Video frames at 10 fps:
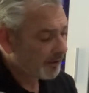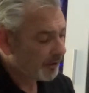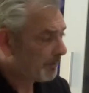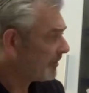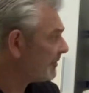
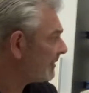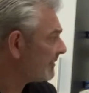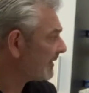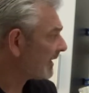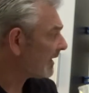who
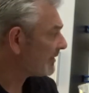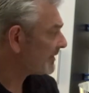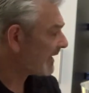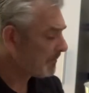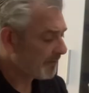produced the colour
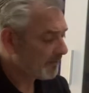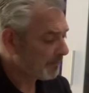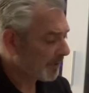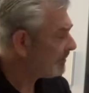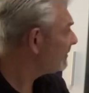scheme of the
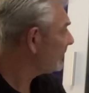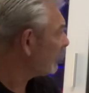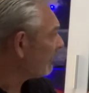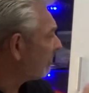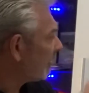boat that you
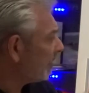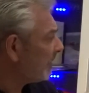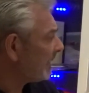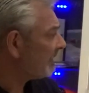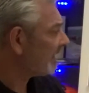can
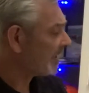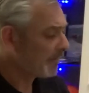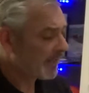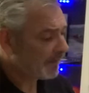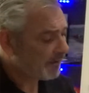probably see in the
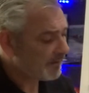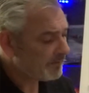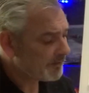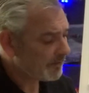background.